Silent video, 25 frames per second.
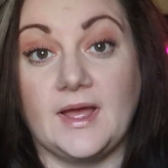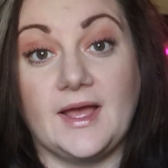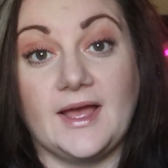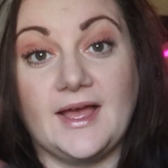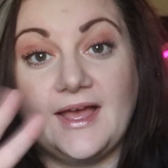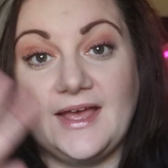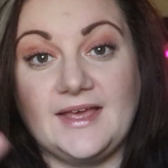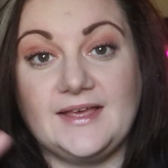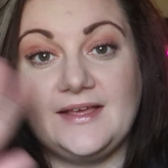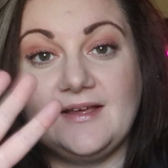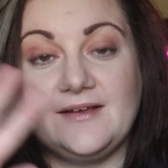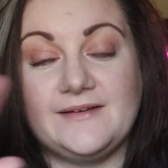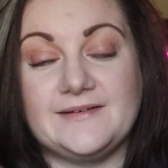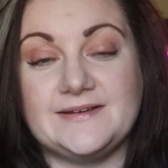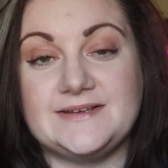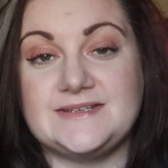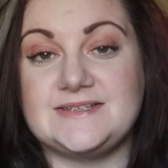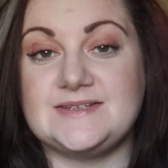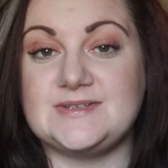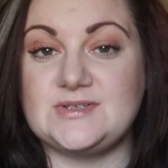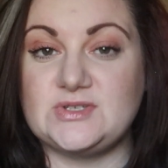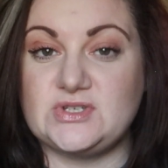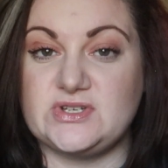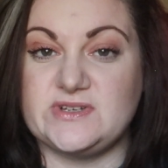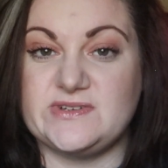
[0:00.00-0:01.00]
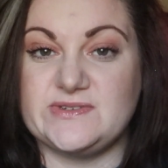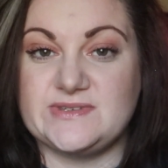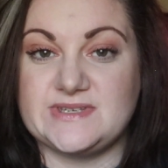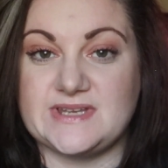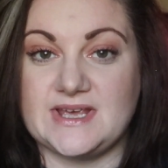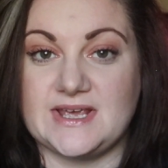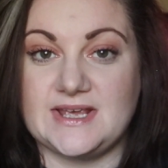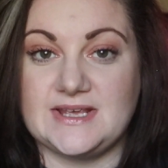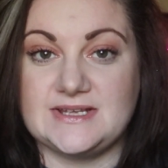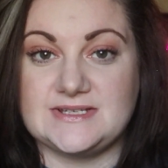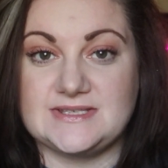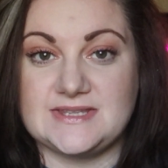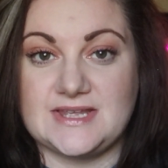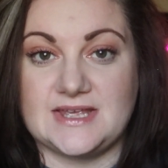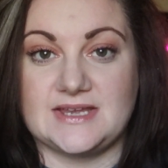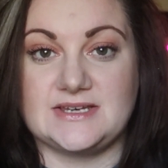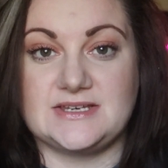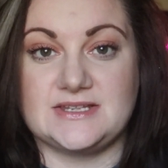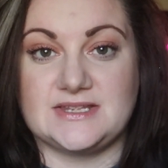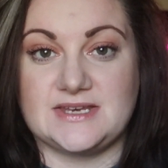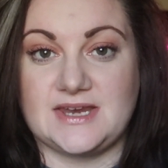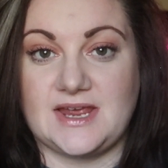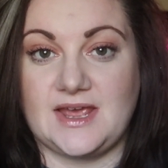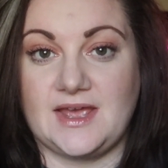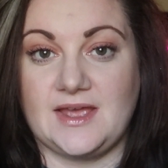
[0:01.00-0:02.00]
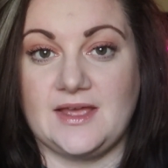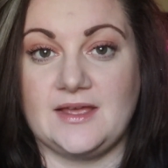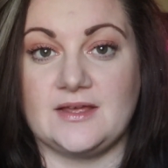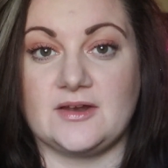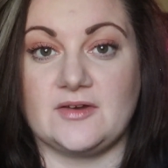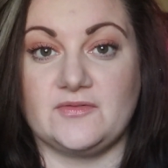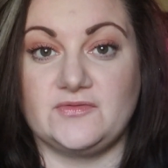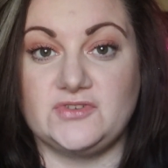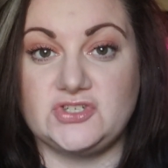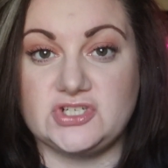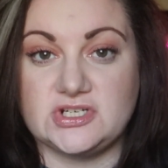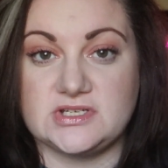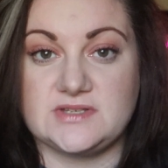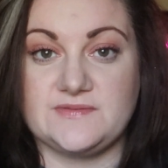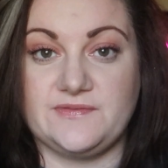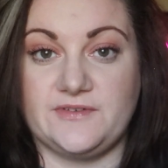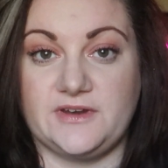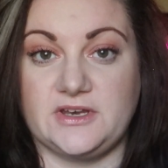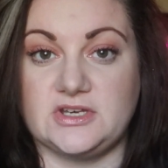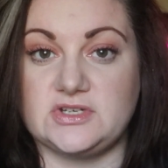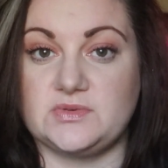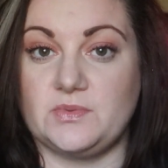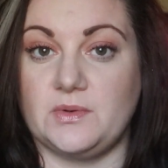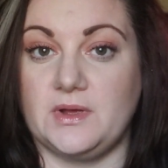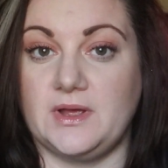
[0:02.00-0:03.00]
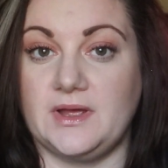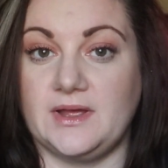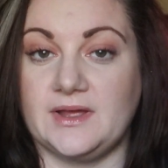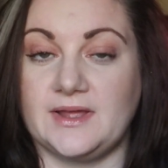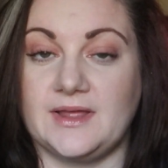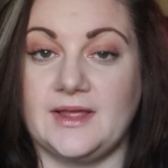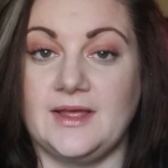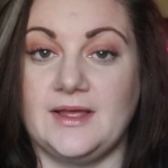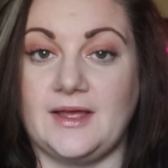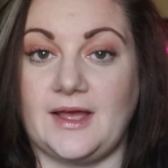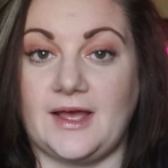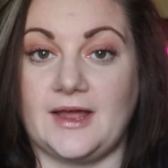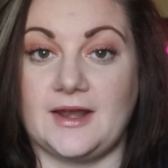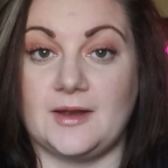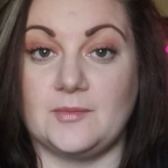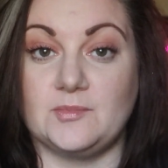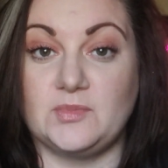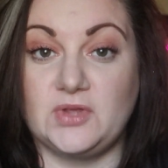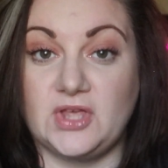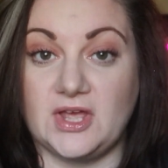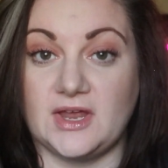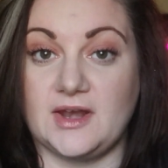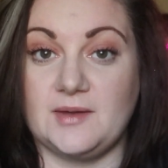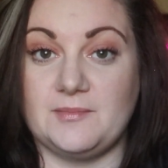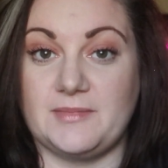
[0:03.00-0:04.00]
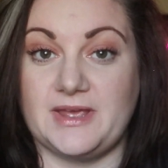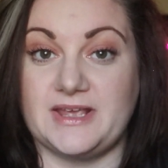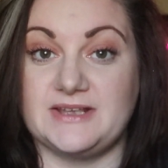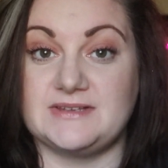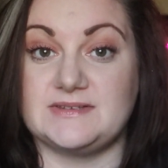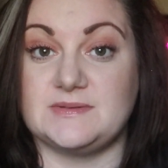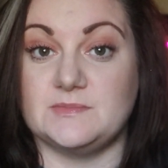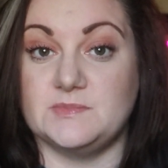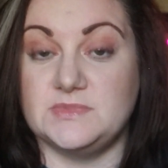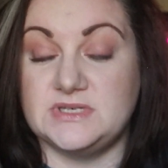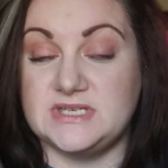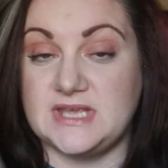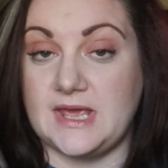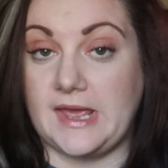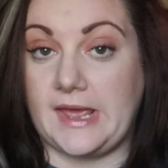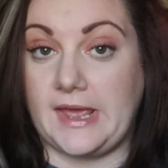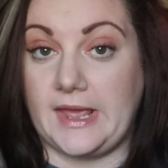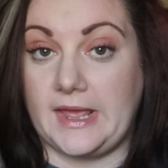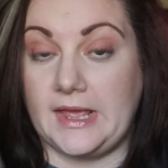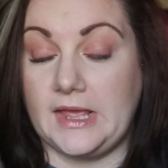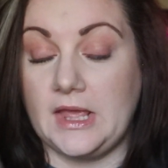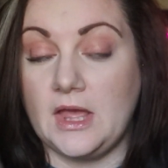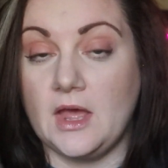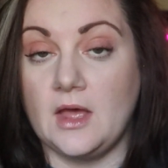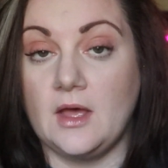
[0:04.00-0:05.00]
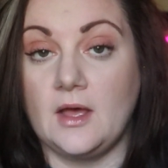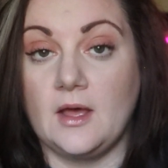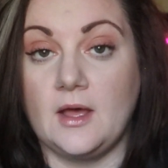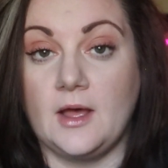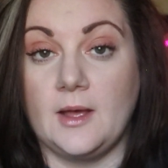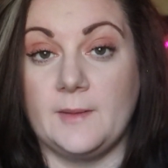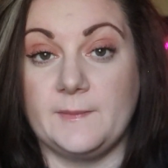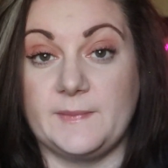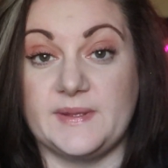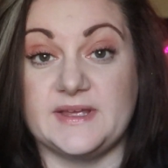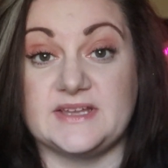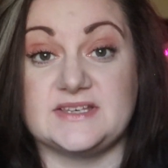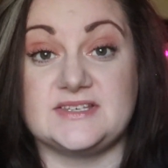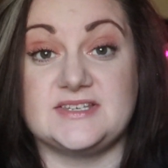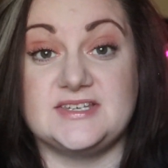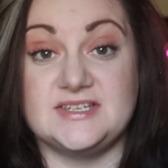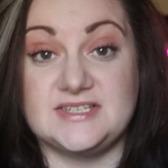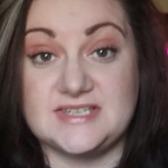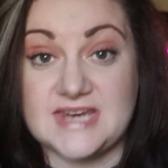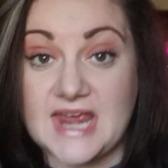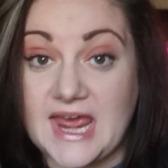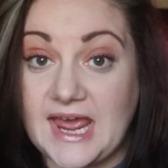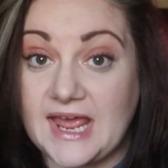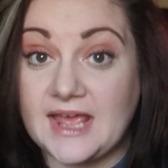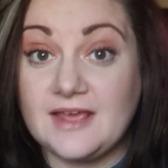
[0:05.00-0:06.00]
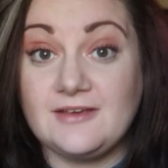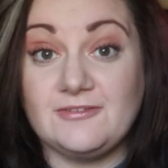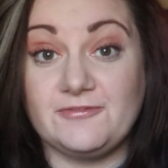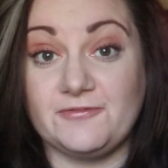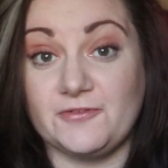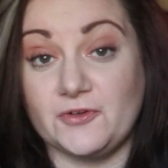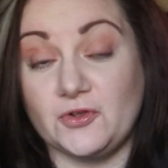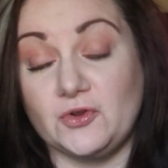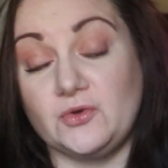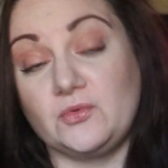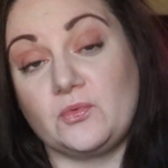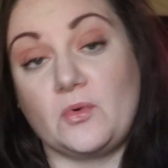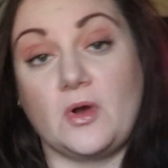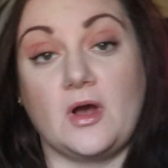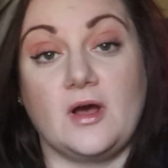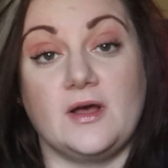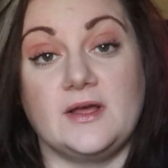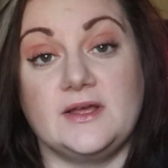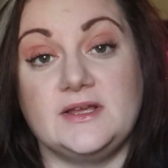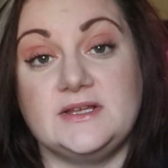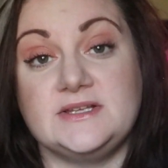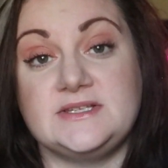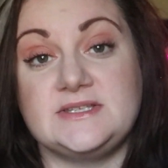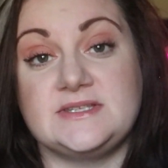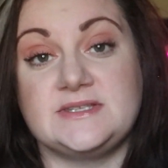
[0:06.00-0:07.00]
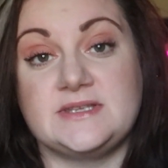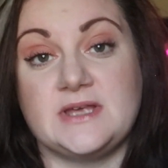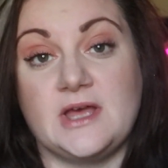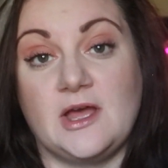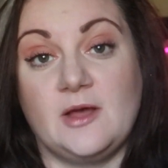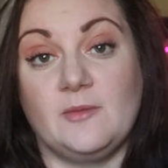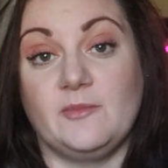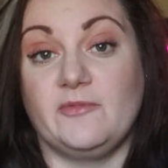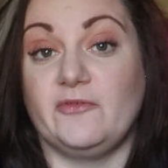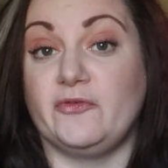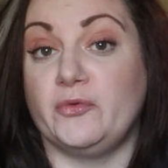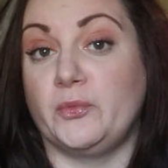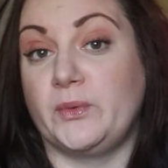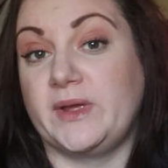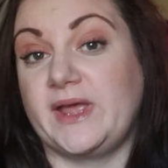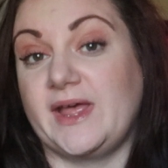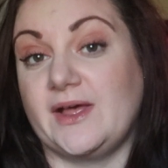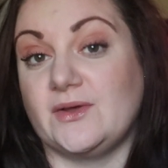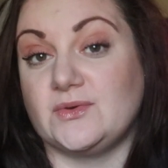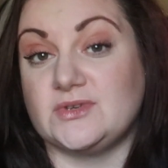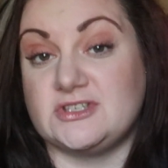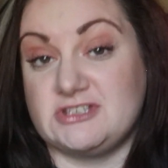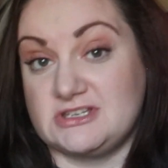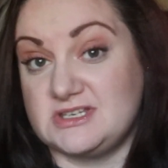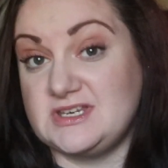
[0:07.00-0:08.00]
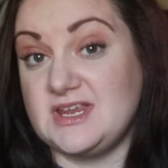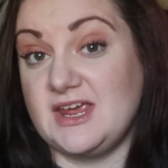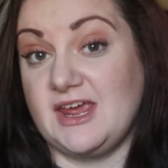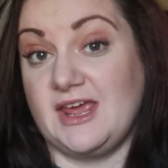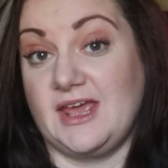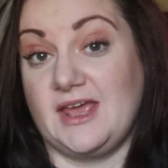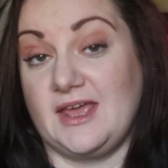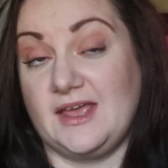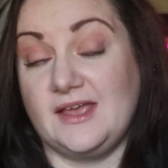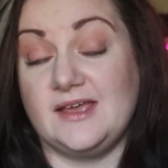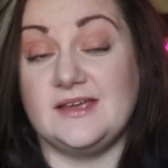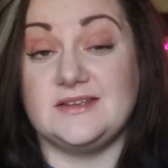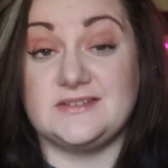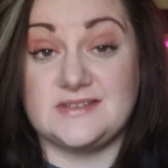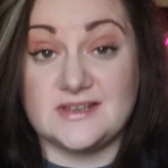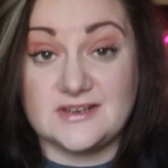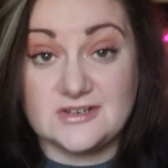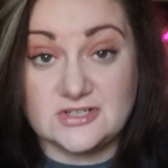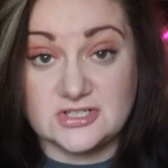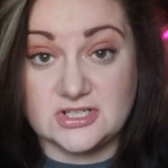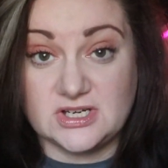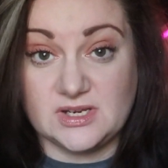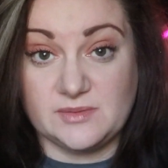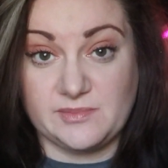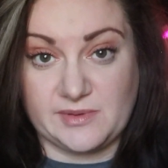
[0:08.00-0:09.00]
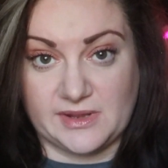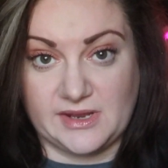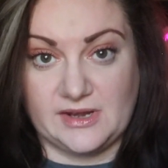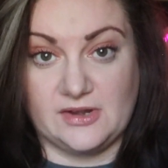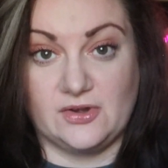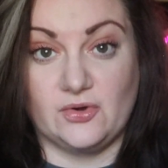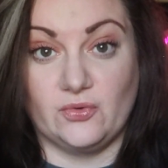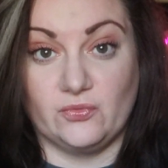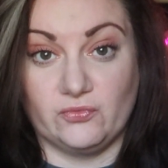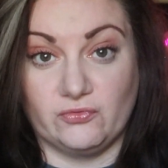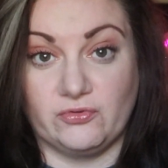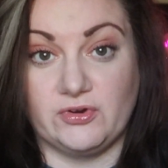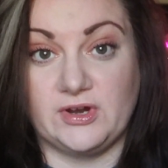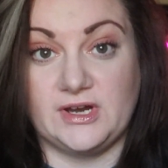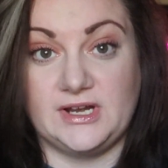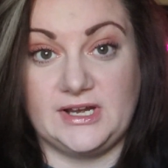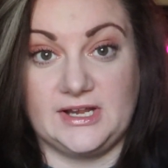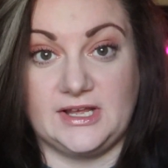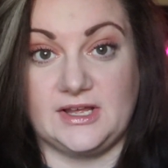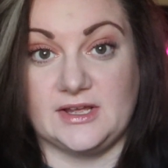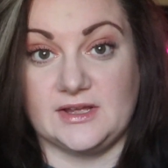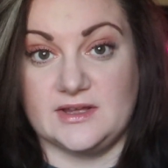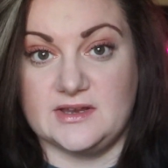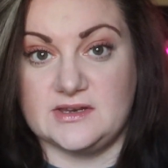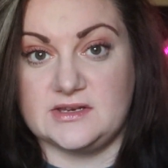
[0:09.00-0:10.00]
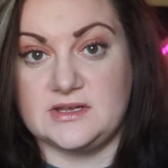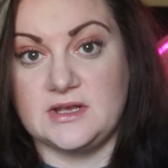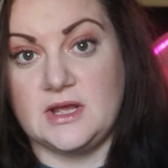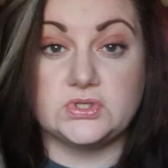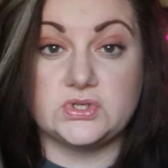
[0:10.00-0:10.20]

Hey guys, it's Tuesday, it's the end of the day, and I've just finished work and I'm gonna make some tea. But today, food wise, before we get on to tea, it's actually been really good.